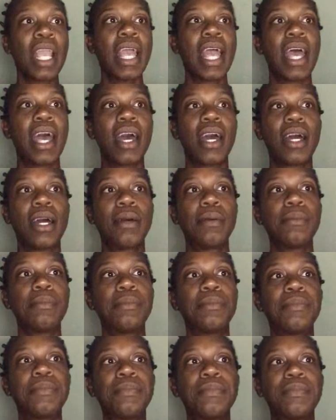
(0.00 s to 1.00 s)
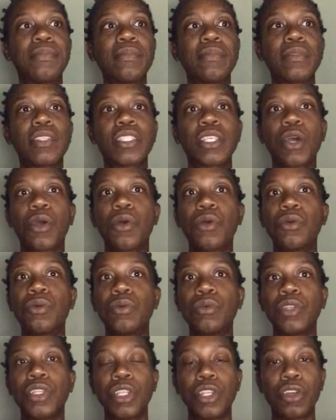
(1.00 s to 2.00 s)

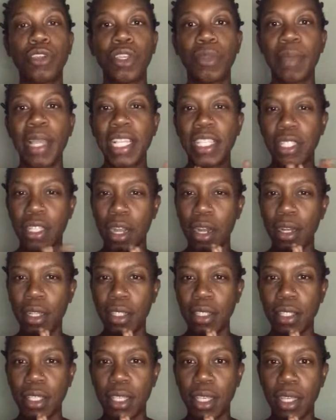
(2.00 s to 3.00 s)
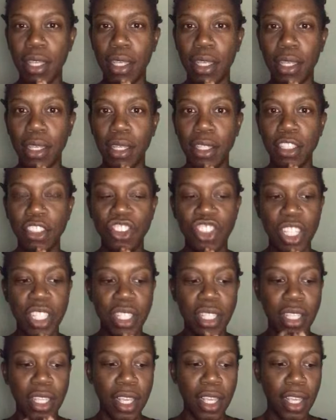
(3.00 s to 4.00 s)
So, you know, you may start to
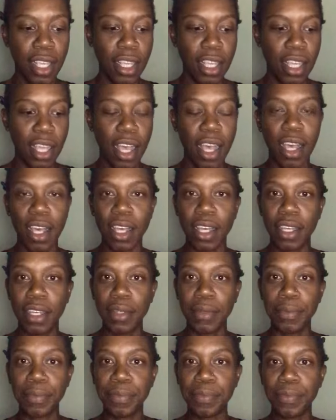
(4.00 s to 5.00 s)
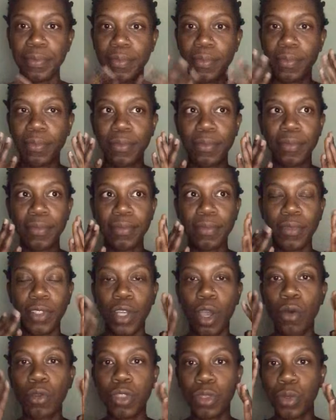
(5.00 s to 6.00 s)
just
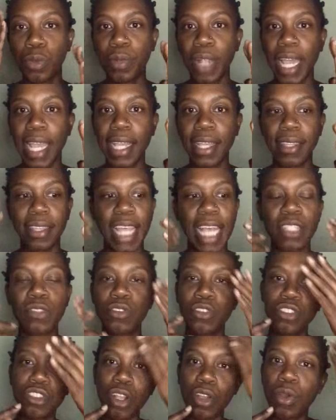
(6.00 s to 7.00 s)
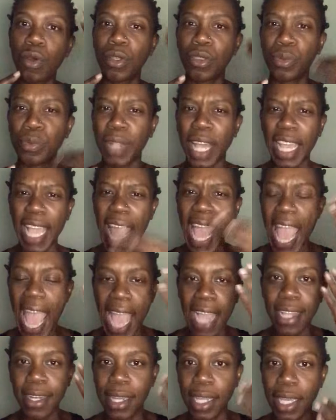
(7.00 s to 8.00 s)
go through, like, that's when you start going through like
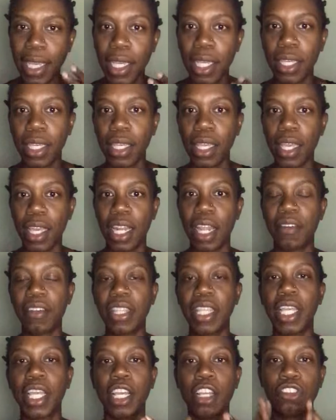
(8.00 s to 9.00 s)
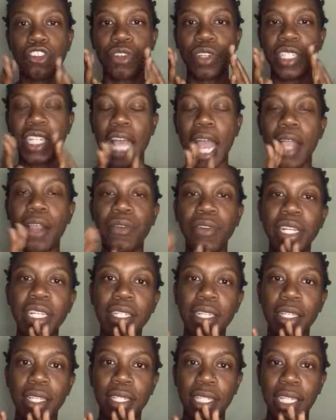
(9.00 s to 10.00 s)
acne and everything, because your endocrine
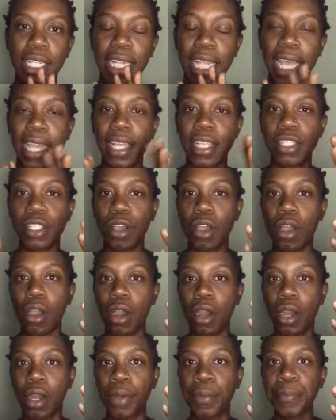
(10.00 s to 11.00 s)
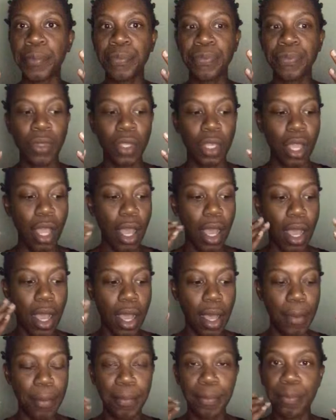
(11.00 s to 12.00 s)
glands are
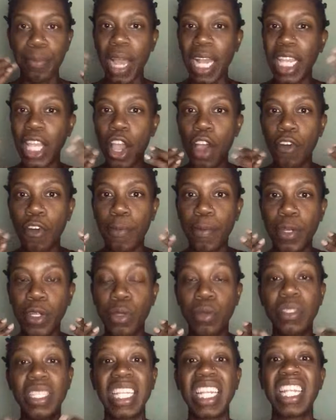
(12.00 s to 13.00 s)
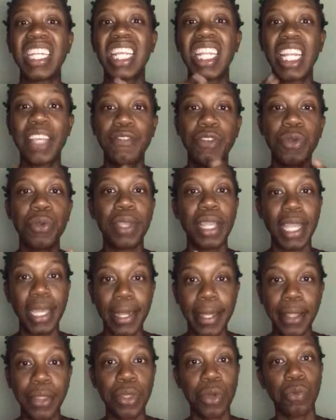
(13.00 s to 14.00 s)
probably overproducing. And then if you're
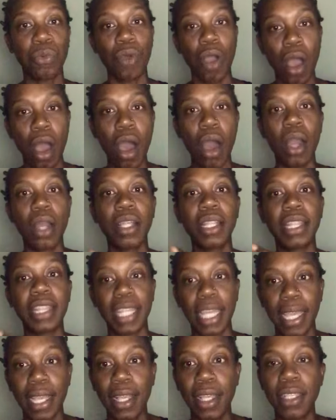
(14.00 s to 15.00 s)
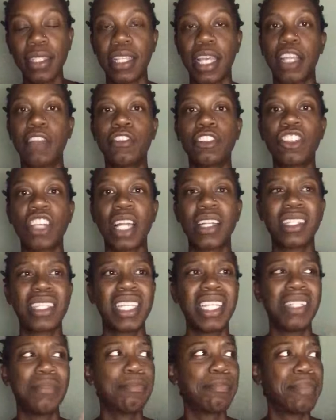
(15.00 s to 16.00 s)
eating the wrong things, like if your child is
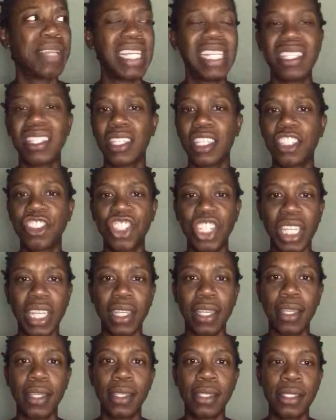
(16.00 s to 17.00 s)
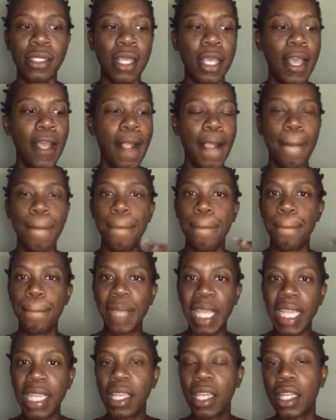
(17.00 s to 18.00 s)
eating pizza, cheese,
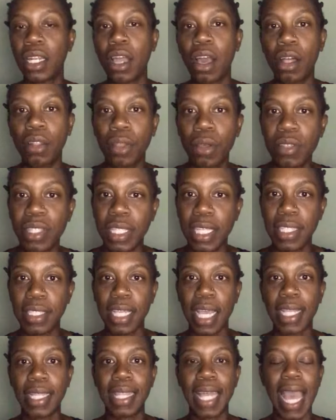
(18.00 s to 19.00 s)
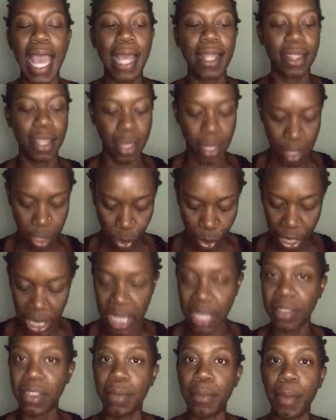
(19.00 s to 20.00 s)
meat, and all those things like that, then it's going to
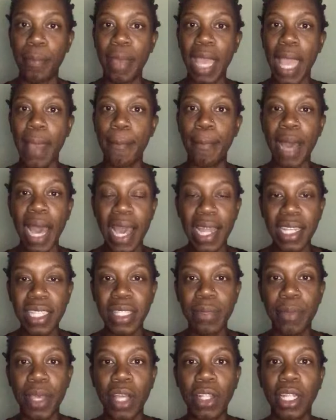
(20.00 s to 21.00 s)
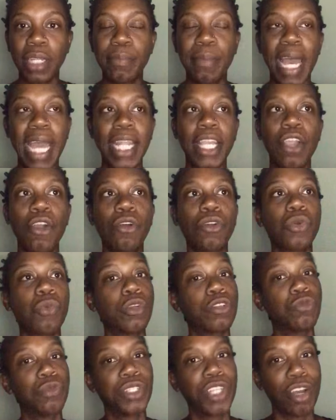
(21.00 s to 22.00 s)
give them a bad body smell and body odor,
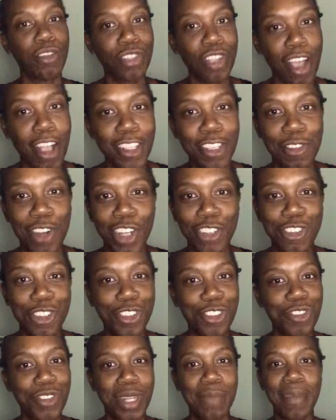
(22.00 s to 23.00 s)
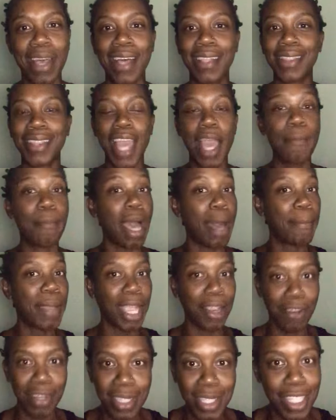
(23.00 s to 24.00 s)
which we don't talk to our children about that. My
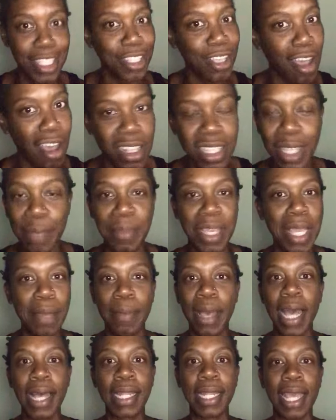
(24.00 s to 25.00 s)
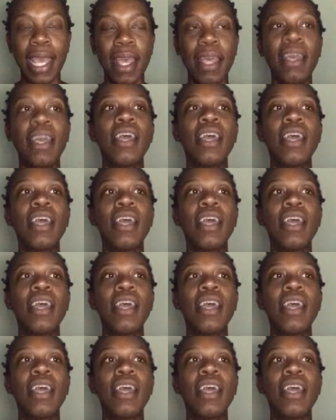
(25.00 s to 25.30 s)
parents didn't talk to me about that.